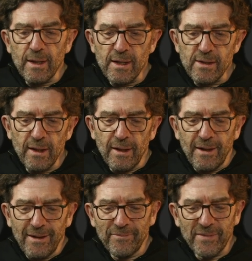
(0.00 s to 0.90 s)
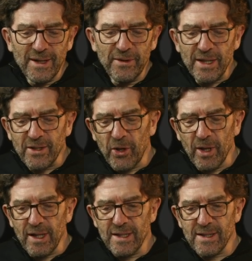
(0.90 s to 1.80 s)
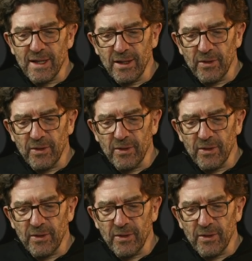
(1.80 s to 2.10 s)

the red color is a kind